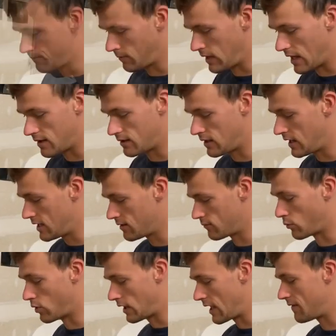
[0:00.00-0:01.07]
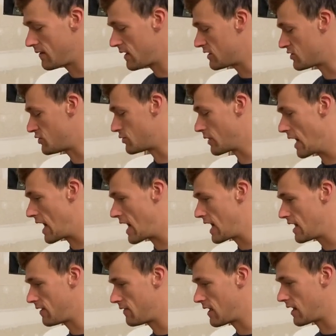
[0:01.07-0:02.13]
Getting the, we're letting these dry
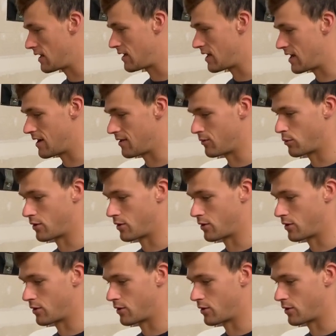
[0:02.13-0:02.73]
and then uh,